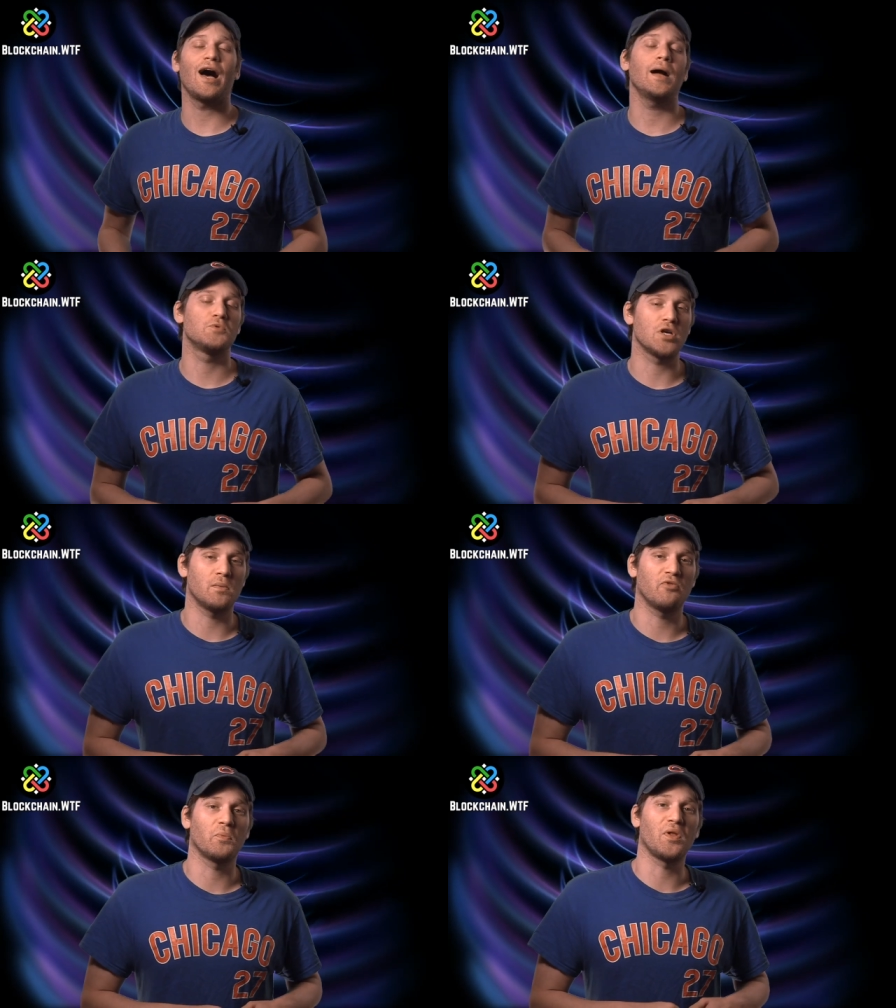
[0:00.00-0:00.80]
I'm
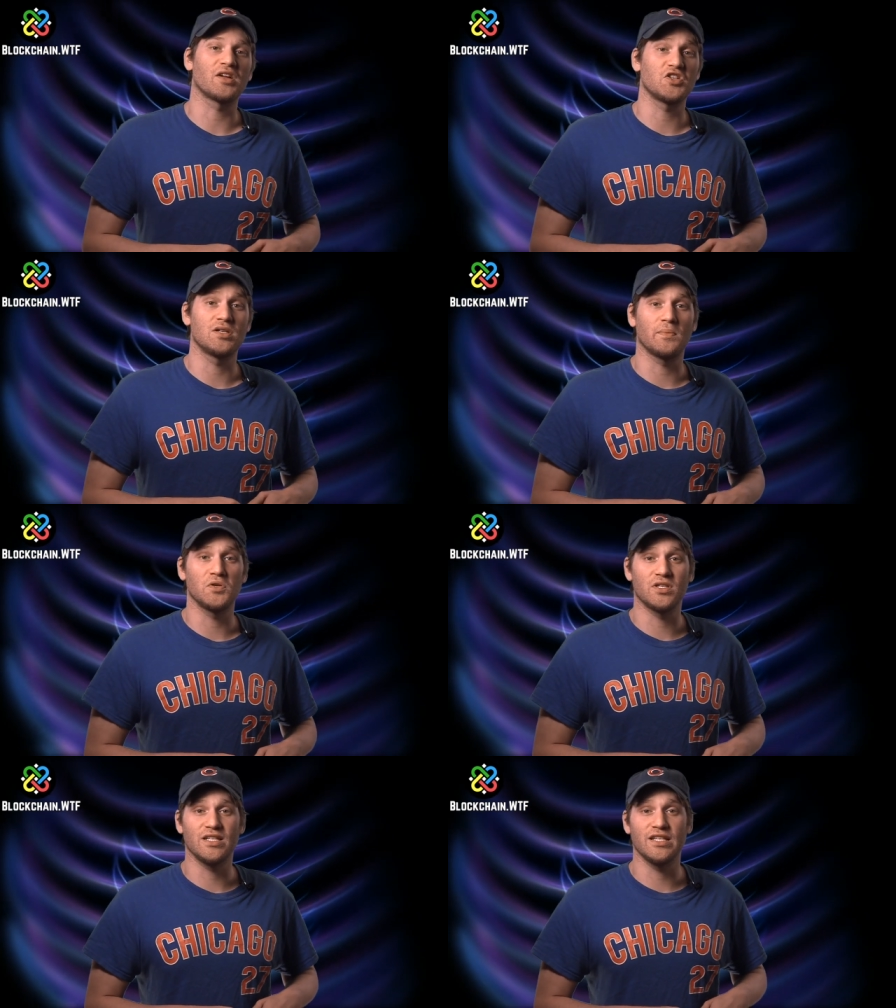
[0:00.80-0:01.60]
Jeremy from Blockchain
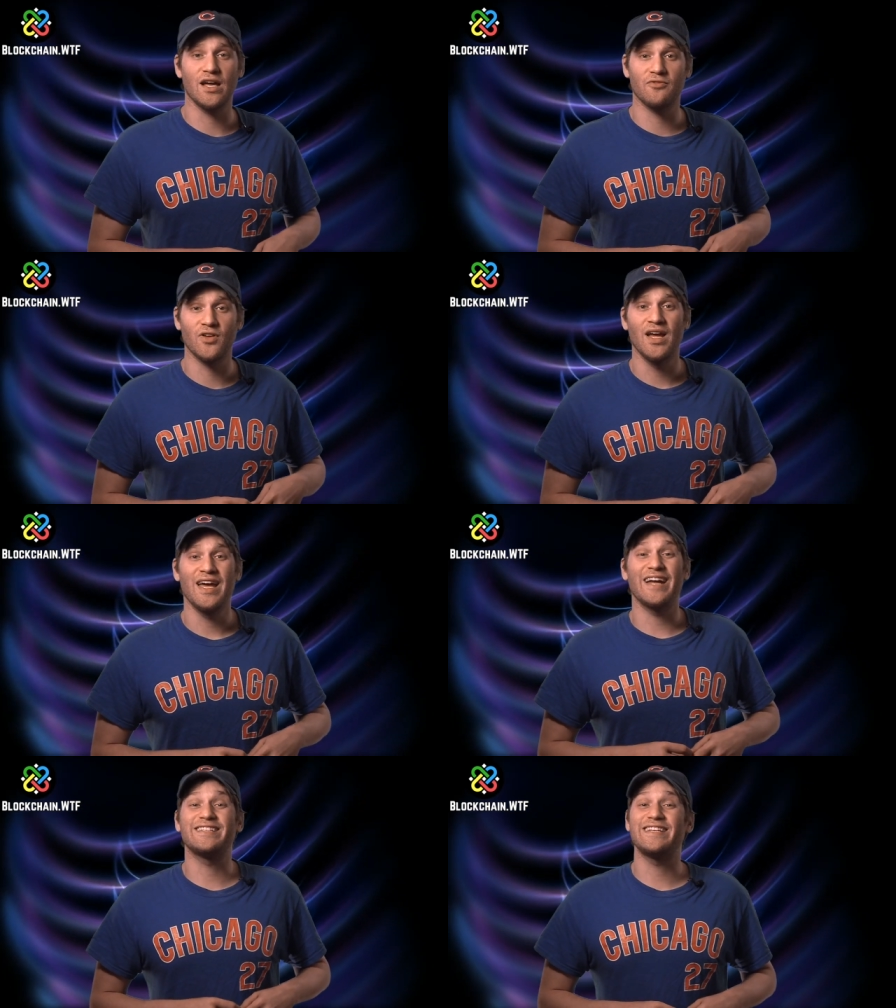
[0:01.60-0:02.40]
WTF,
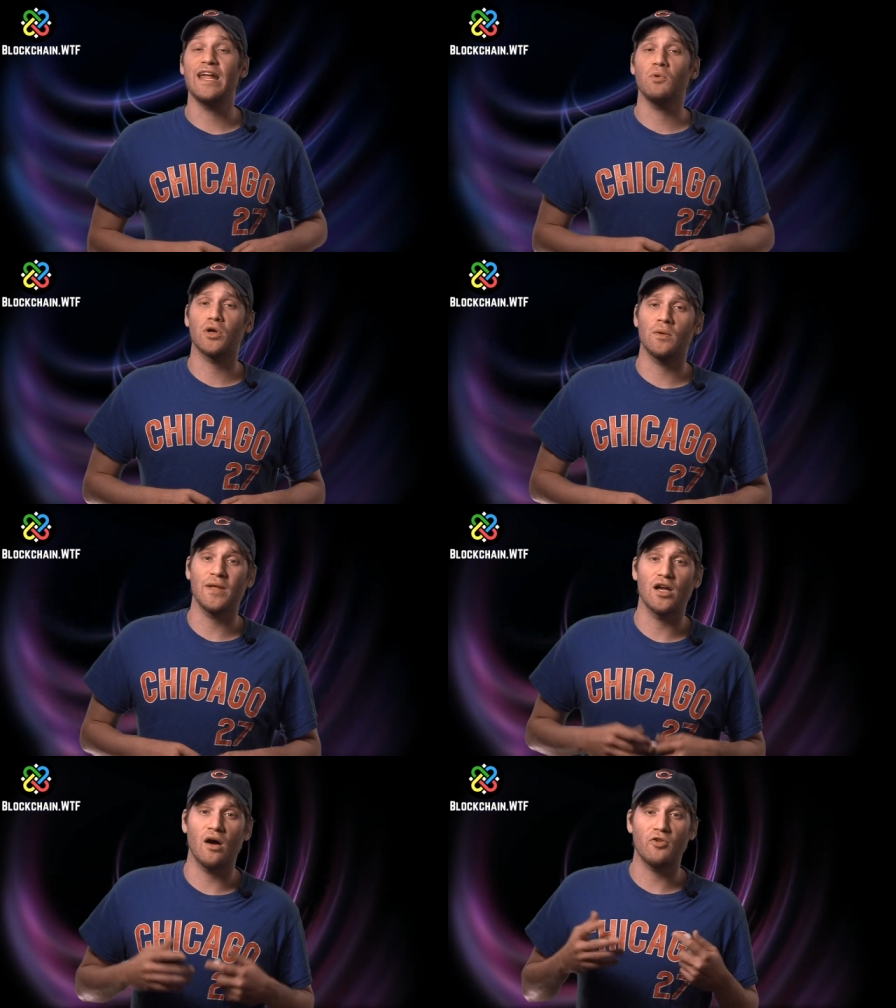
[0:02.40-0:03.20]
and today we're going to
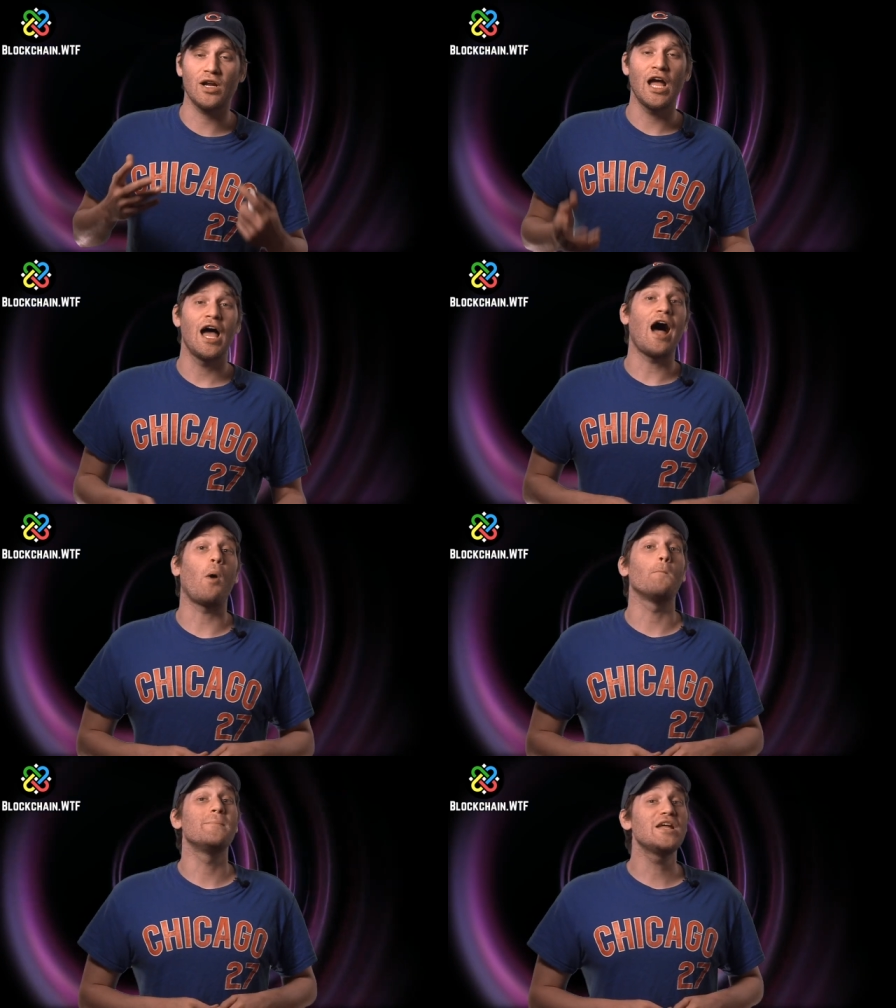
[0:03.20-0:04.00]
be covering
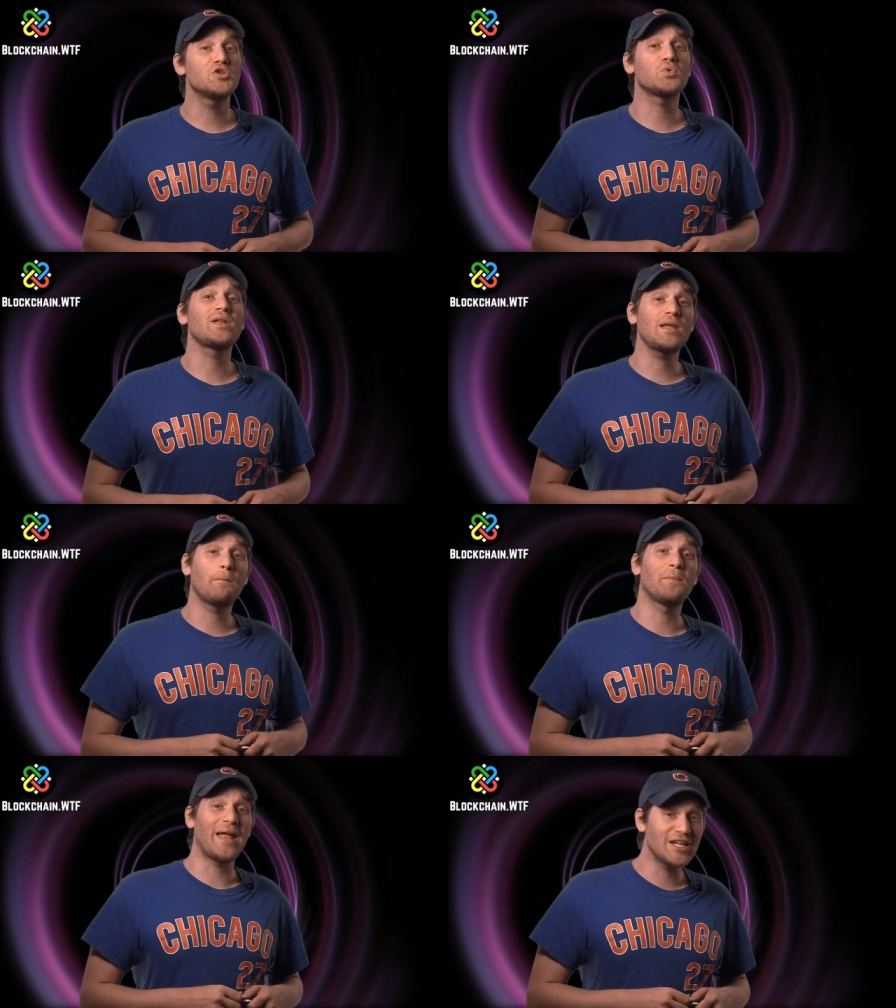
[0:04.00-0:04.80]
how Major
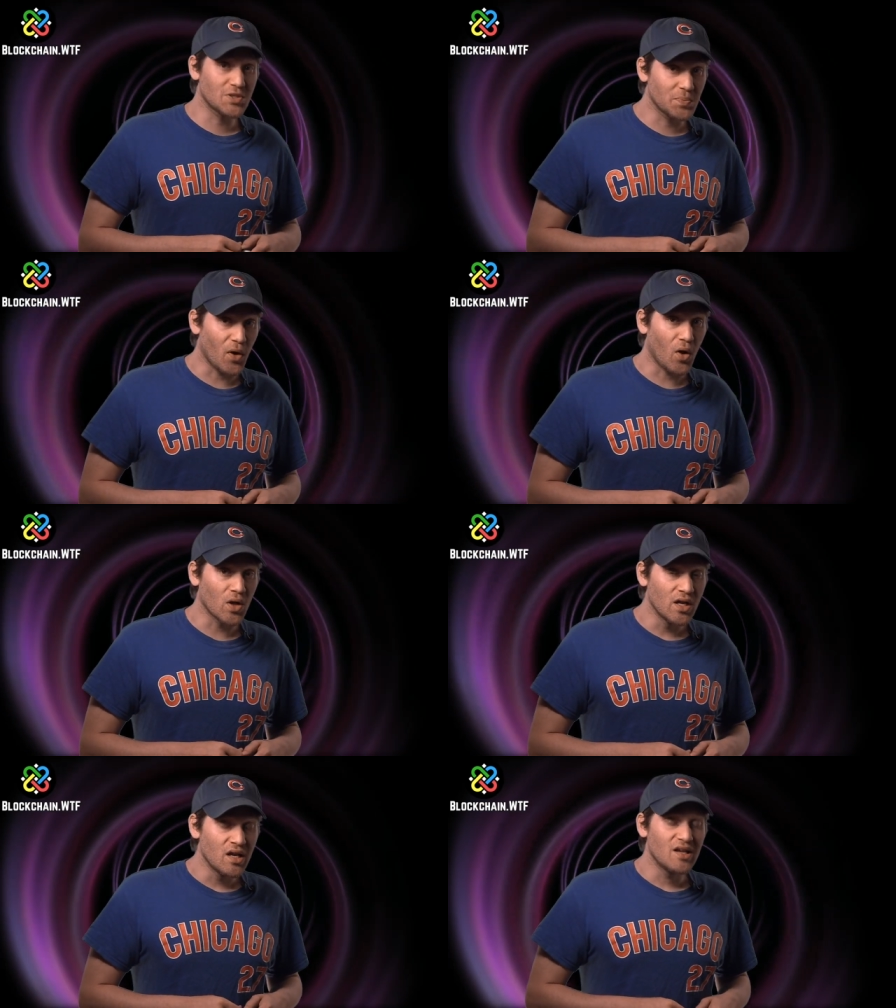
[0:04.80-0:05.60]
League
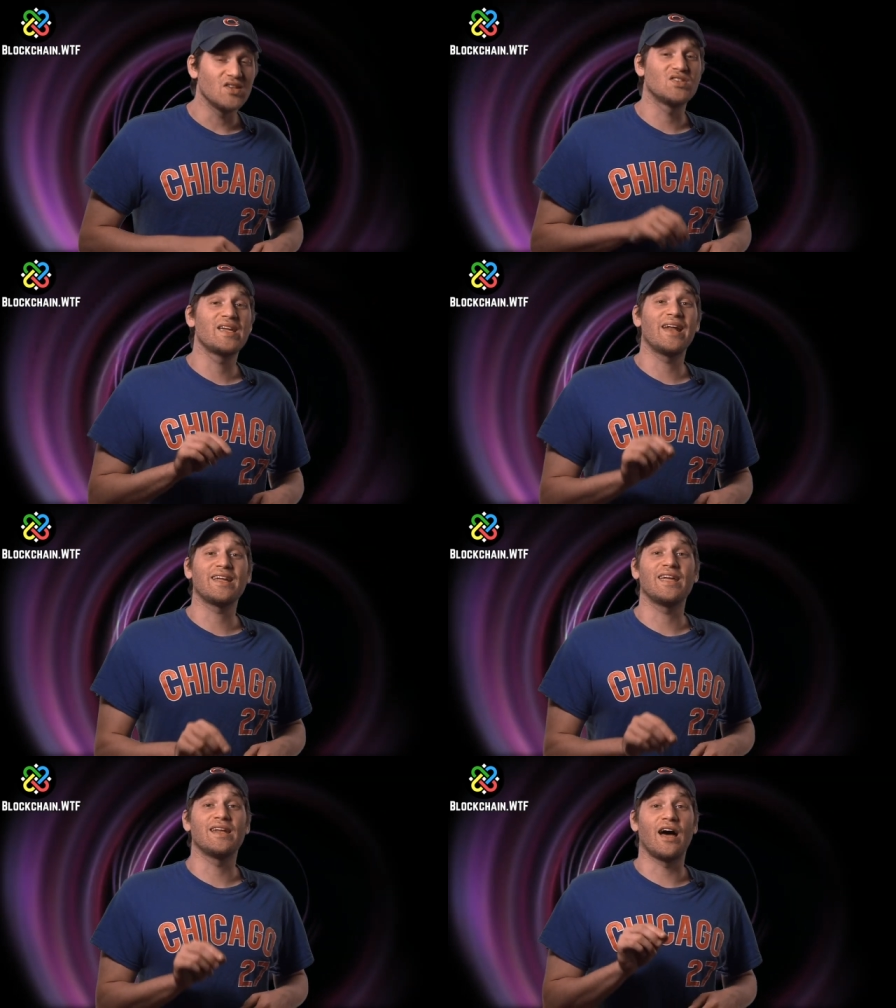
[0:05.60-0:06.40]
Baseball is
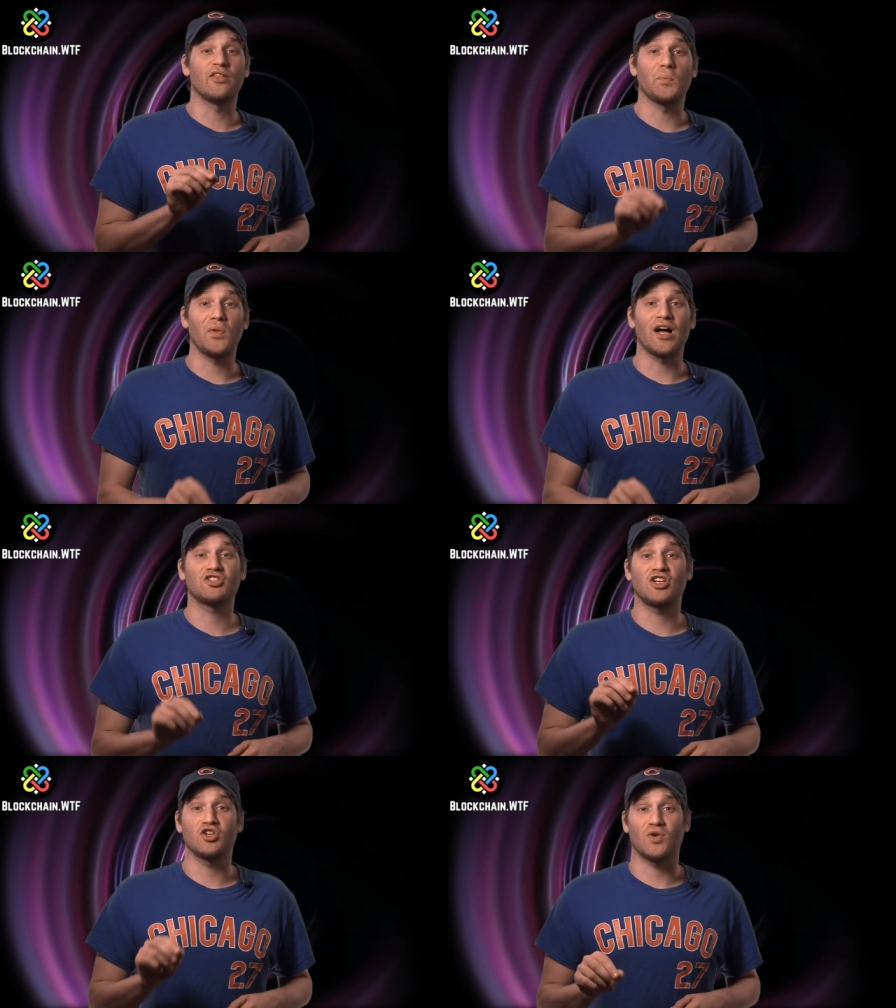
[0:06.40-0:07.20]
getting in on the
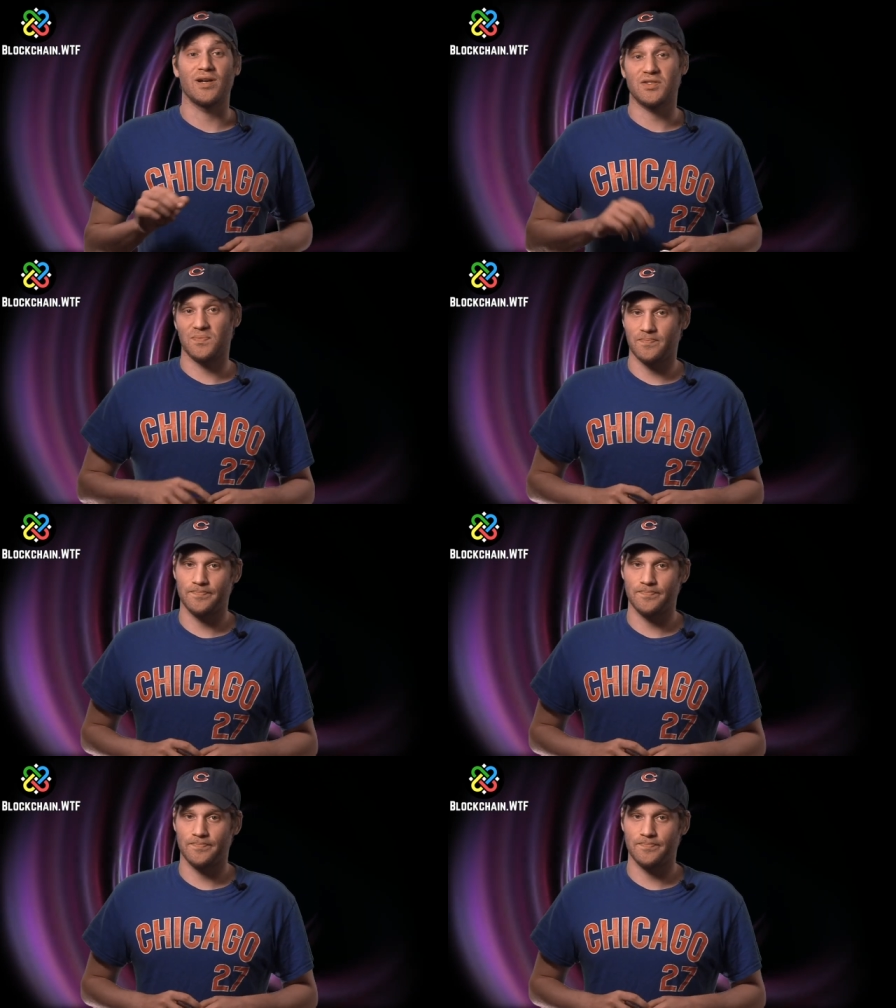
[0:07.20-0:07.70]
blockchain craze.